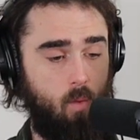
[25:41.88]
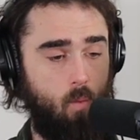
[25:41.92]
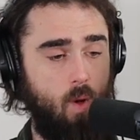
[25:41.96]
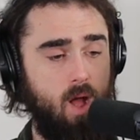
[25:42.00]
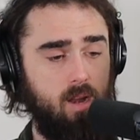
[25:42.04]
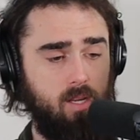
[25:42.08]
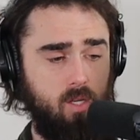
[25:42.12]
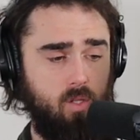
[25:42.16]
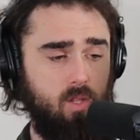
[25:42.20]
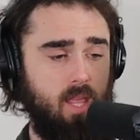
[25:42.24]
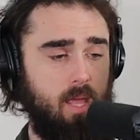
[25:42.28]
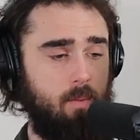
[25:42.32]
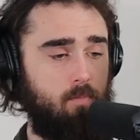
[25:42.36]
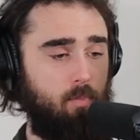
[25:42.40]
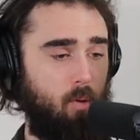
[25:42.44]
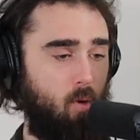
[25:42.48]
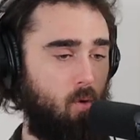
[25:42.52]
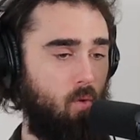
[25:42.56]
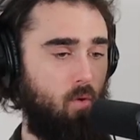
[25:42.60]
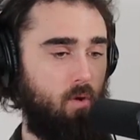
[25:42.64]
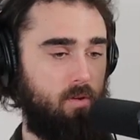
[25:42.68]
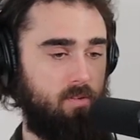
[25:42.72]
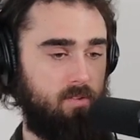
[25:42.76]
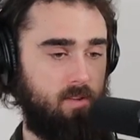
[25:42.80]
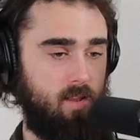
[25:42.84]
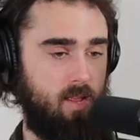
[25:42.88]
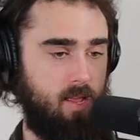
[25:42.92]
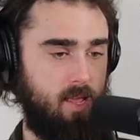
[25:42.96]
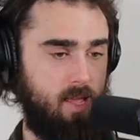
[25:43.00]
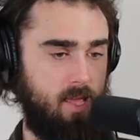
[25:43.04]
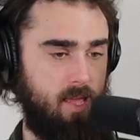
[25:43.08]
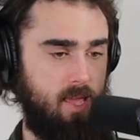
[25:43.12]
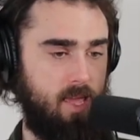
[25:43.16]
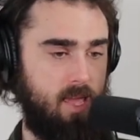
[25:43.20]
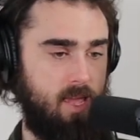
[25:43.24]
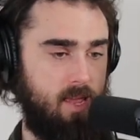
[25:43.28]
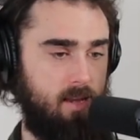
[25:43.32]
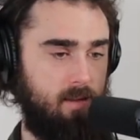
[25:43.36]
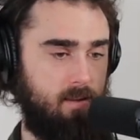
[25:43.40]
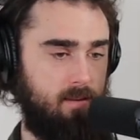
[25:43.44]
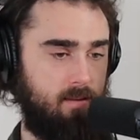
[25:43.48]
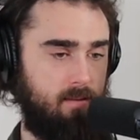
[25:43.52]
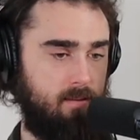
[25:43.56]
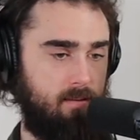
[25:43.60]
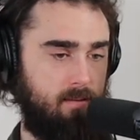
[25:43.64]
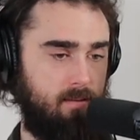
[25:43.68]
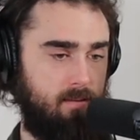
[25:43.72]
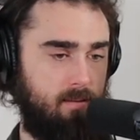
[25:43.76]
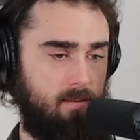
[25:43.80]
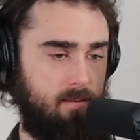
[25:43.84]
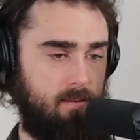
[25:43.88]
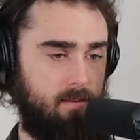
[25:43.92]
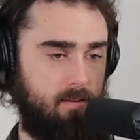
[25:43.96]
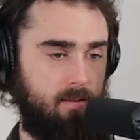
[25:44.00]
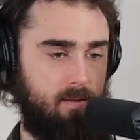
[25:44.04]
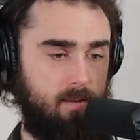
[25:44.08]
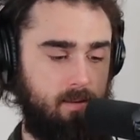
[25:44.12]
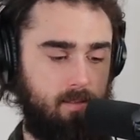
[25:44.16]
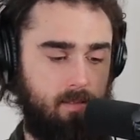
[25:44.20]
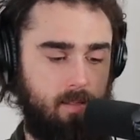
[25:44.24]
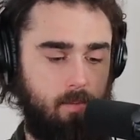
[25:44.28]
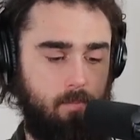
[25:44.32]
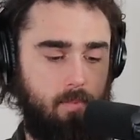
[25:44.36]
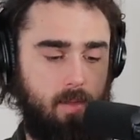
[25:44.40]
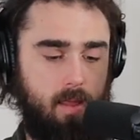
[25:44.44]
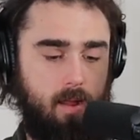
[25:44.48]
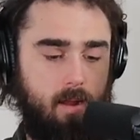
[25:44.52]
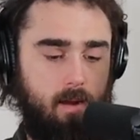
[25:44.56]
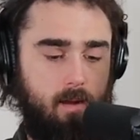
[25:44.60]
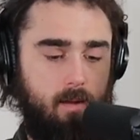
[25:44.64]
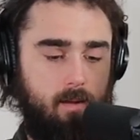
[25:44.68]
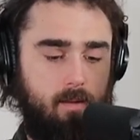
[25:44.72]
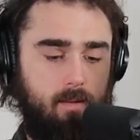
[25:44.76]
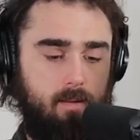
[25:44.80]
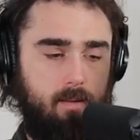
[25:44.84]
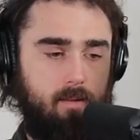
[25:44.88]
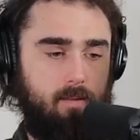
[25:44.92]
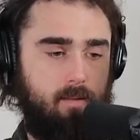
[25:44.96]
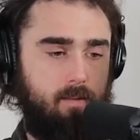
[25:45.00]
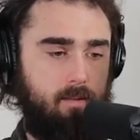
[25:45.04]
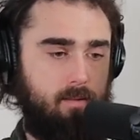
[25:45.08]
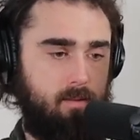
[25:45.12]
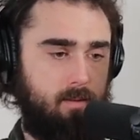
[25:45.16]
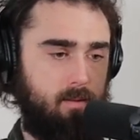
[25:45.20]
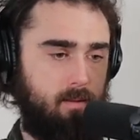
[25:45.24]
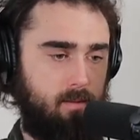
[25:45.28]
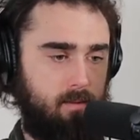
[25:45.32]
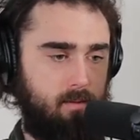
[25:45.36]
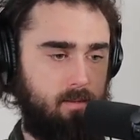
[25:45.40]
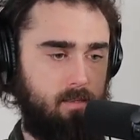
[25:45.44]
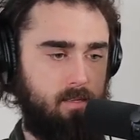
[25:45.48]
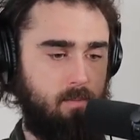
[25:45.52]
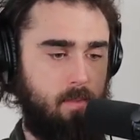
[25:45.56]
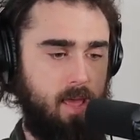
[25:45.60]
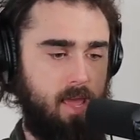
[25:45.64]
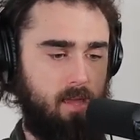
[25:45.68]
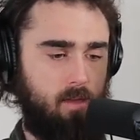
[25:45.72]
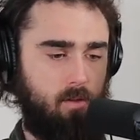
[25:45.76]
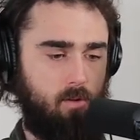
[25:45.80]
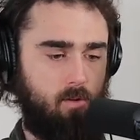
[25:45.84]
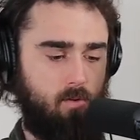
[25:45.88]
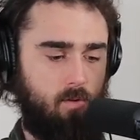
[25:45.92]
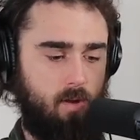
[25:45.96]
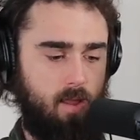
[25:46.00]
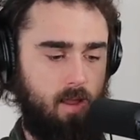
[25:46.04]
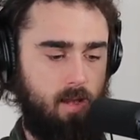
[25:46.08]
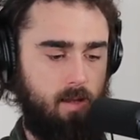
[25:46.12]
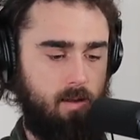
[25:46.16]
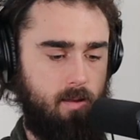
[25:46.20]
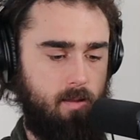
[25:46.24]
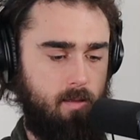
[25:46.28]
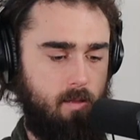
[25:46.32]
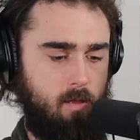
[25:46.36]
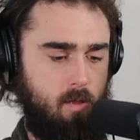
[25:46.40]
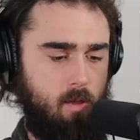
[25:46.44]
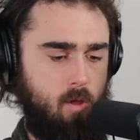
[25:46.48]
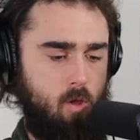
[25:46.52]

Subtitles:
What do they put in the beer to make it green?